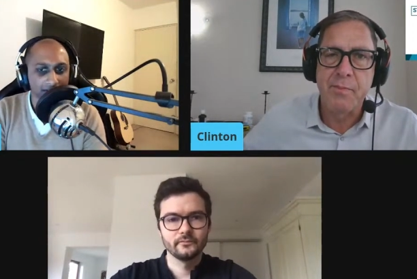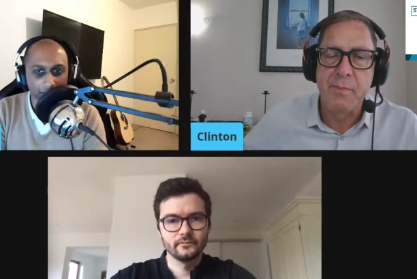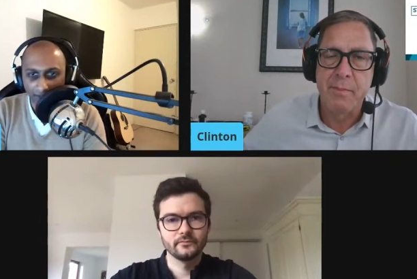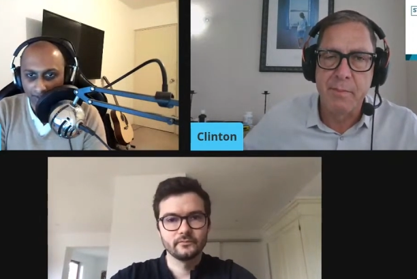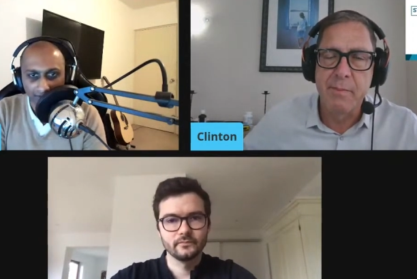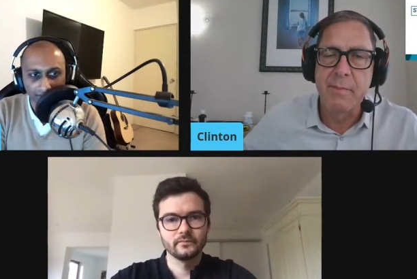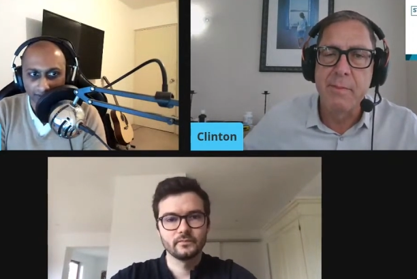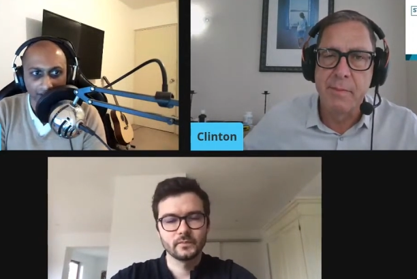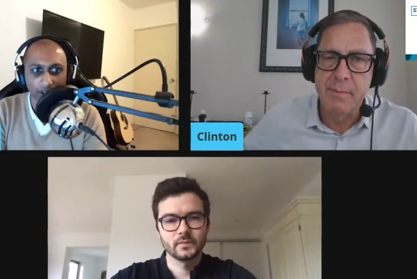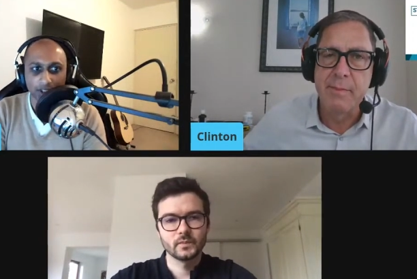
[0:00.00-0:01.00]
Speaker 1: just be the
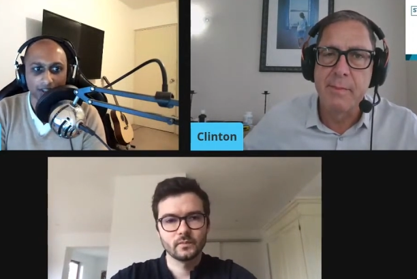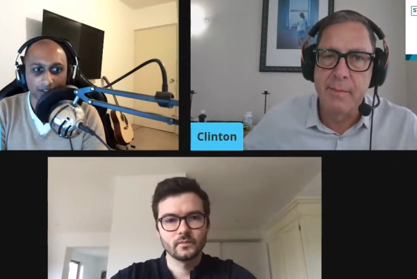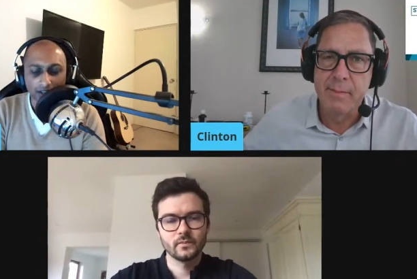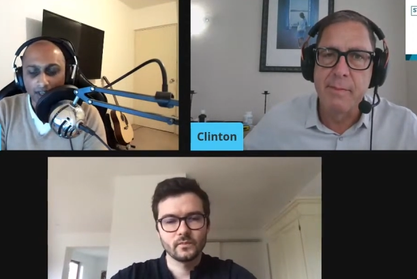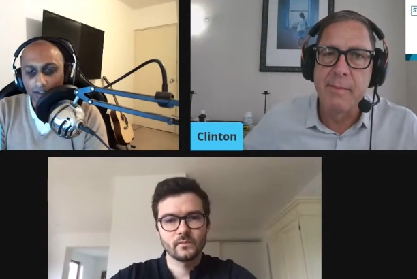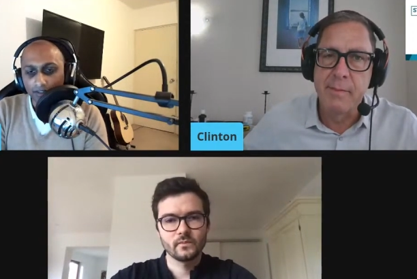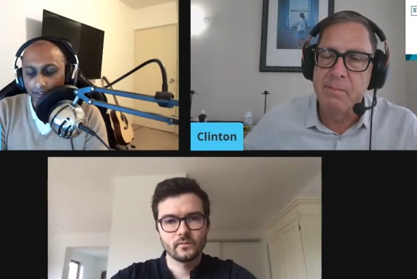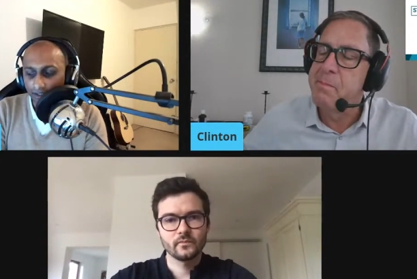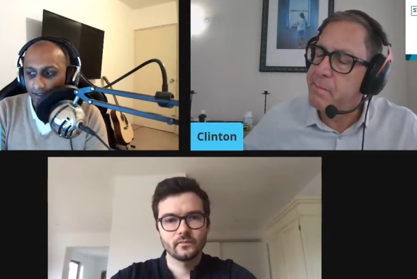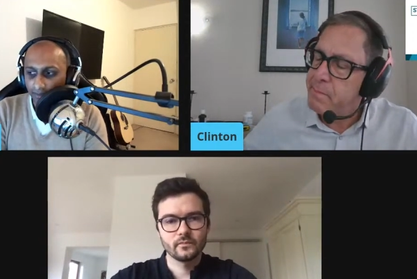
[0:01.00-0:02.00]
CGT. So
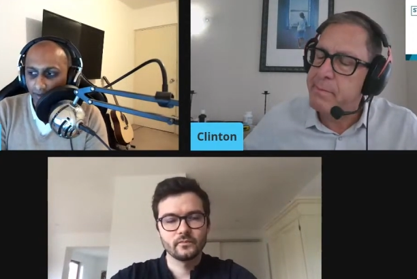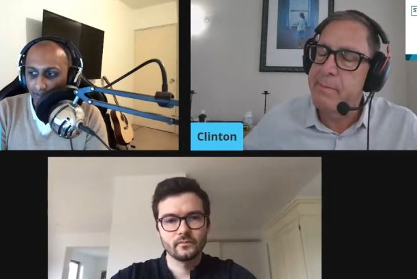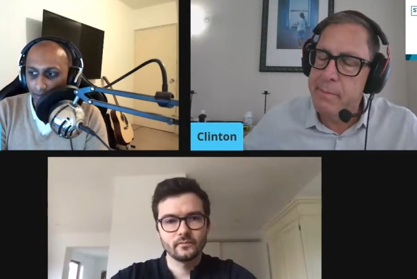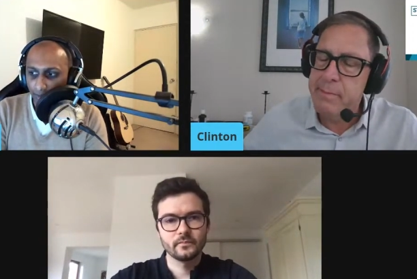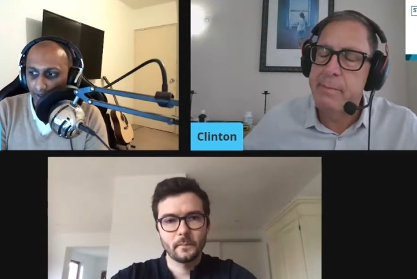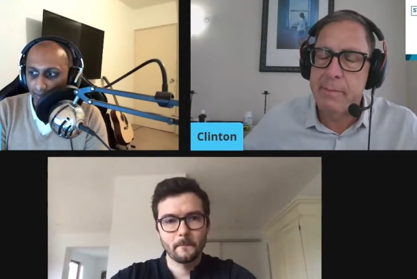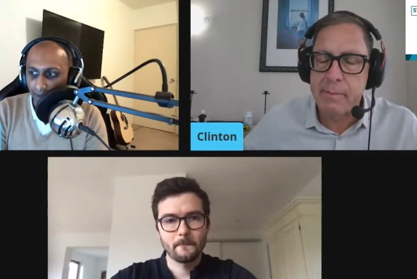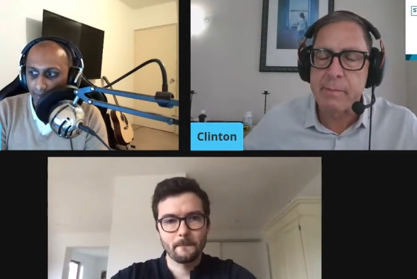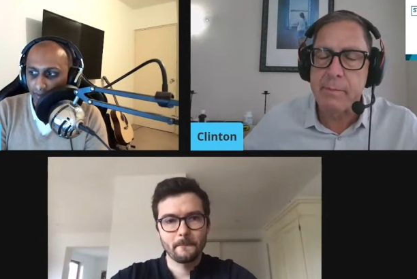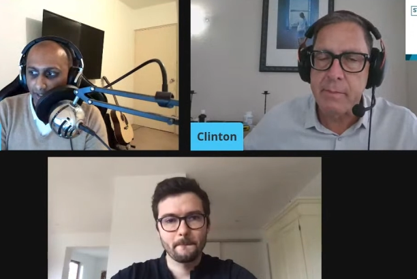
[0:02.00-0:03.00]
then I suppose for most
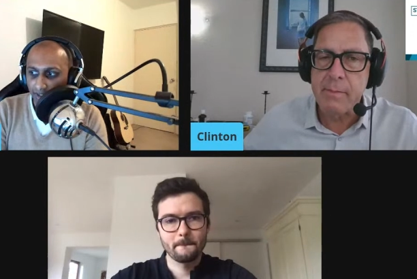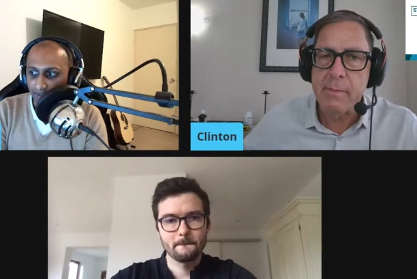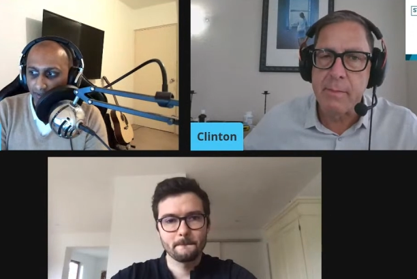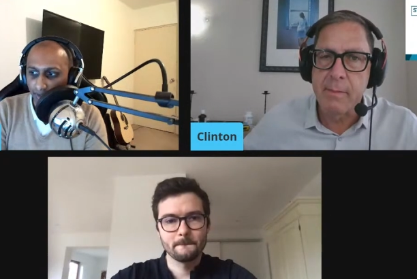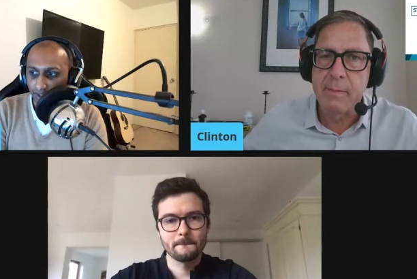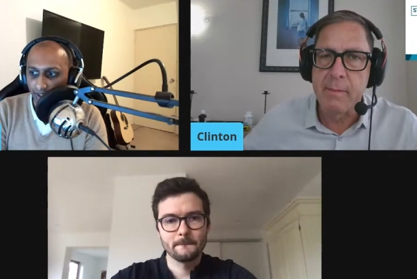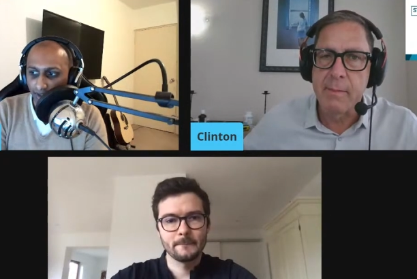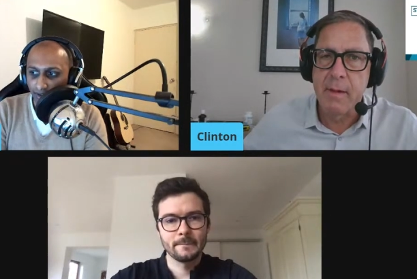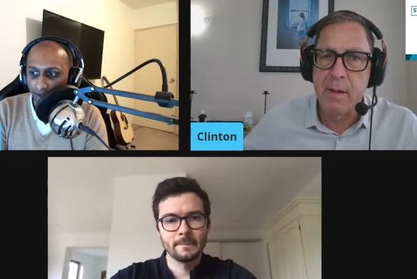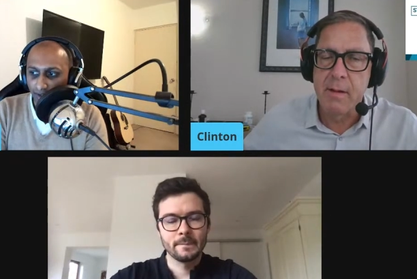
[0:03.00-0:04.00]
people, they're just looking
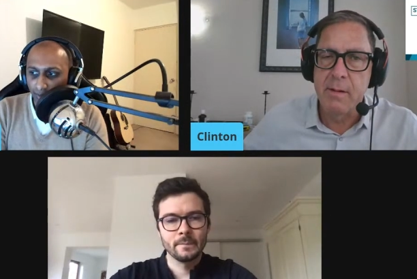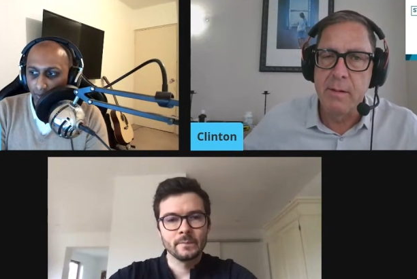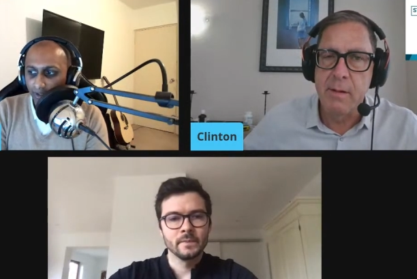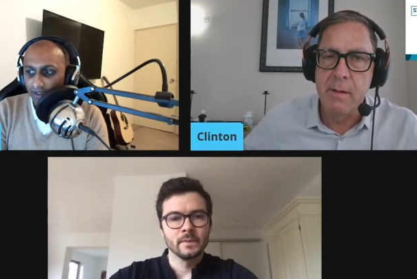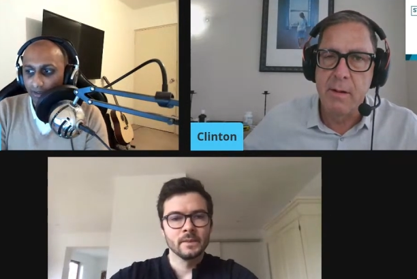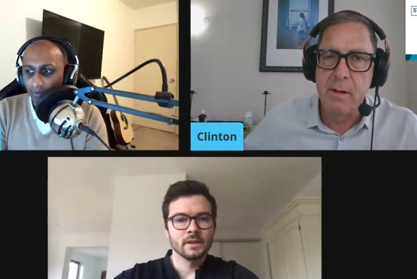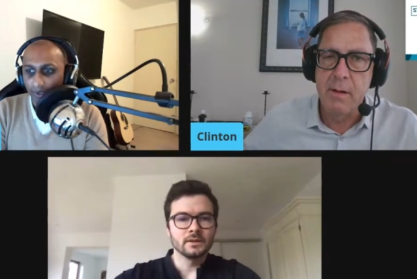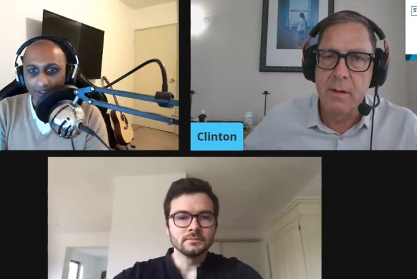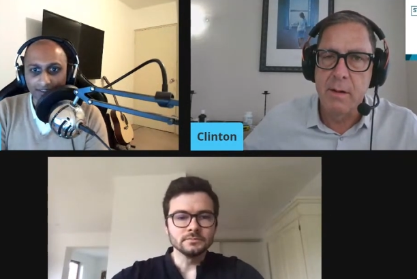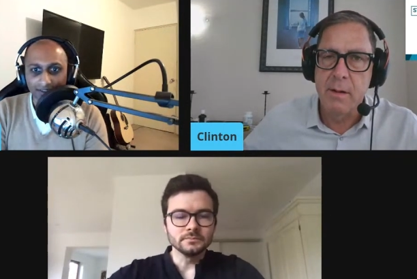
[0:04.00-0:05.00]
at what are
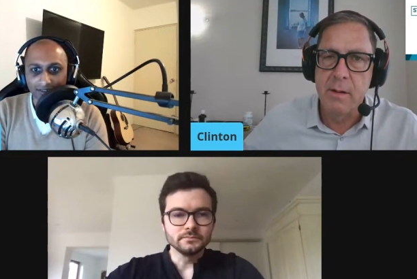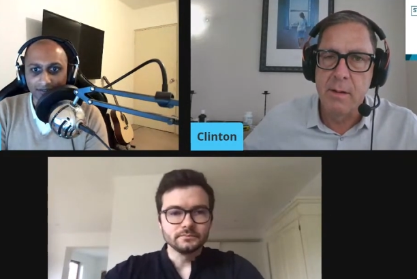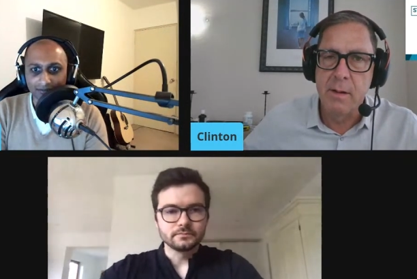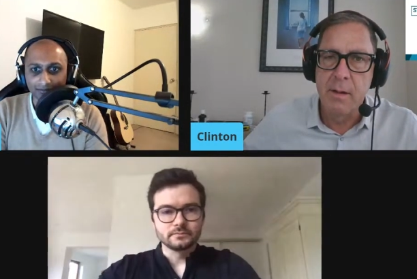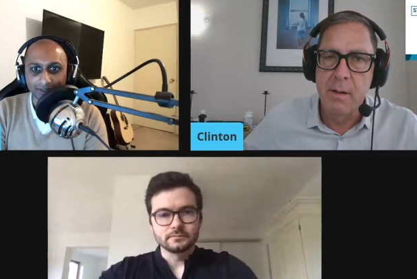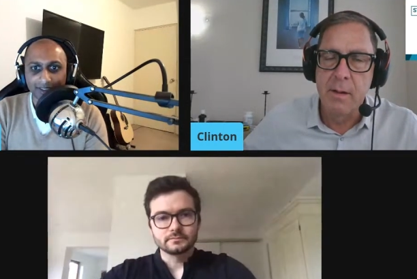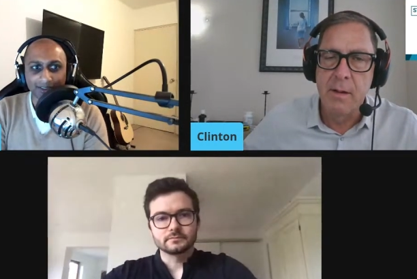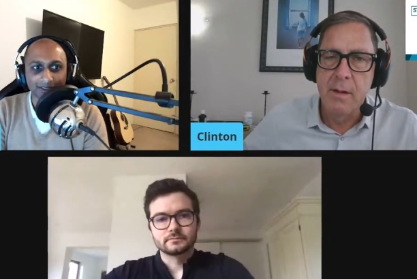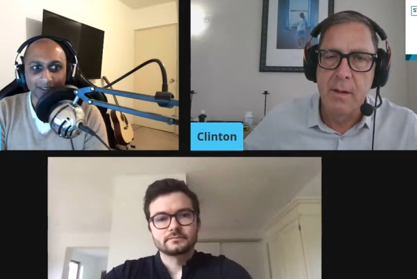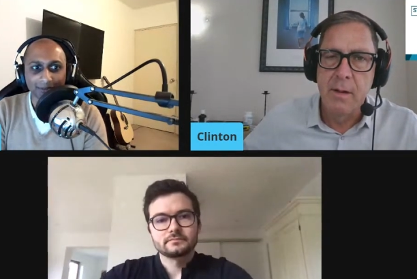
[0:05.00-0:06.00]
ways to
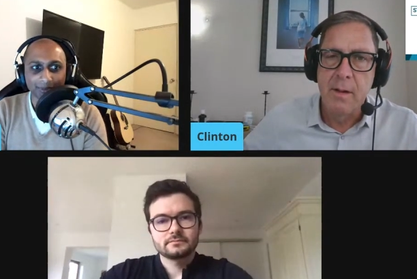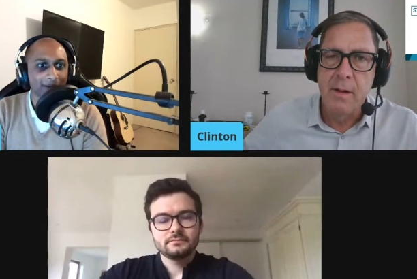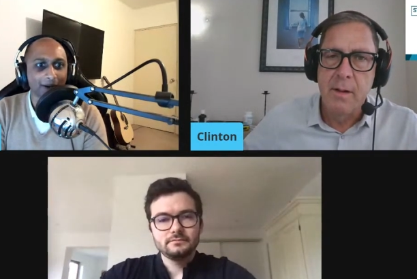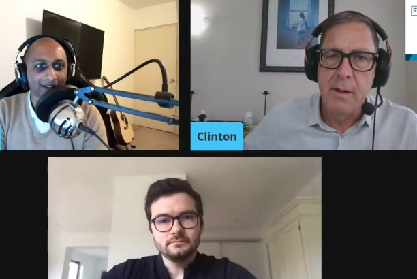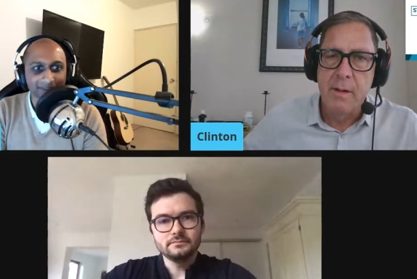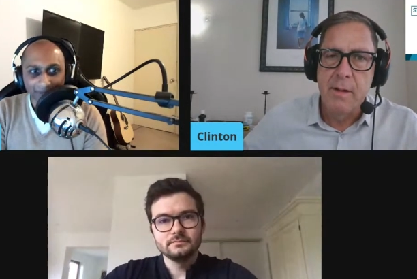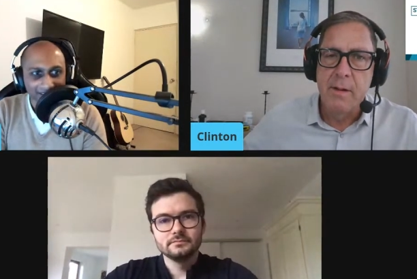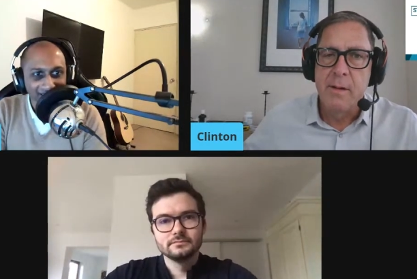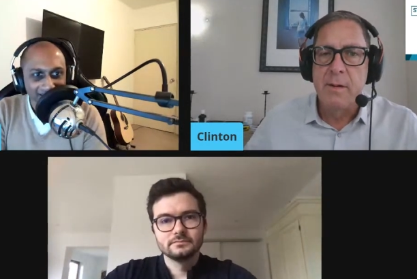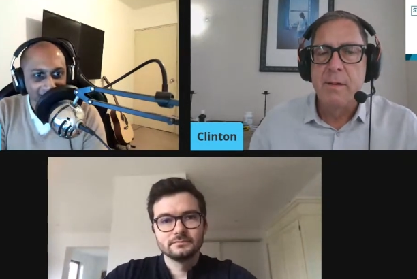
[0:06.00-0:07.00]
legally minimize my
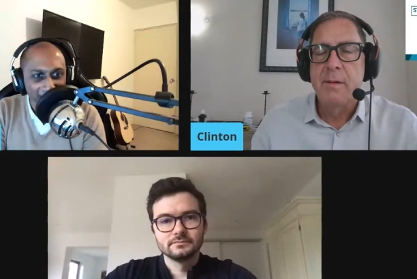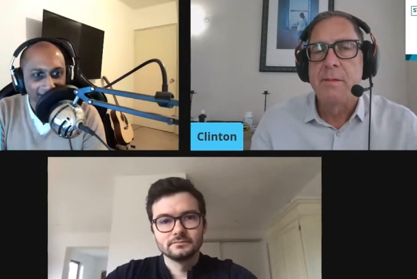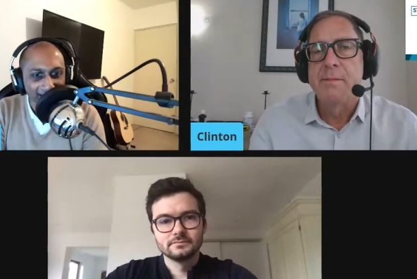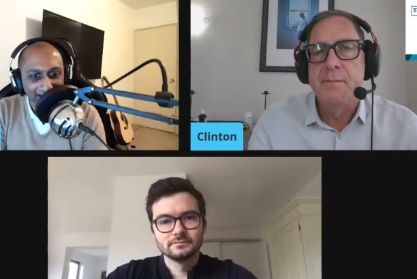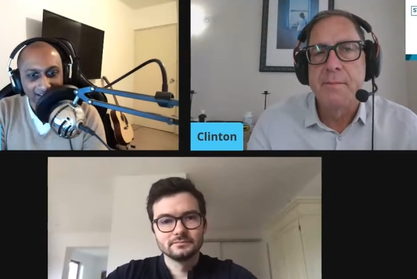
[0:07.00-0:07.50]
taxes on that?